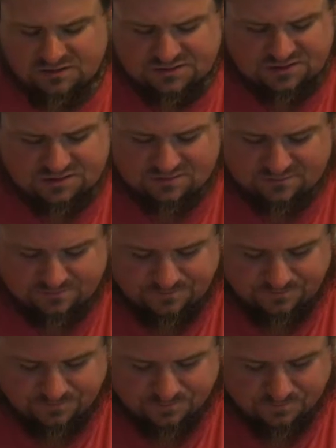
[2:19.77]
I just
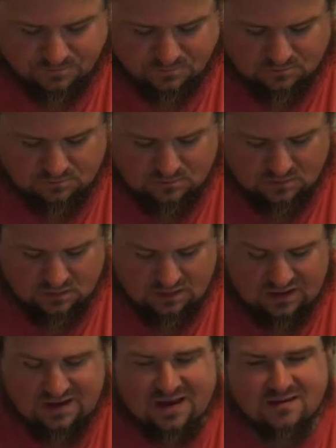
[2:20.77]

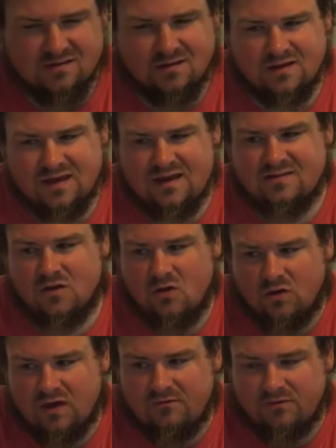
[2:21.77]
it has a it has an
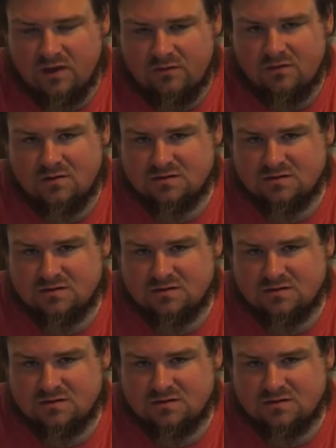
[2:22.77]
okay flavor.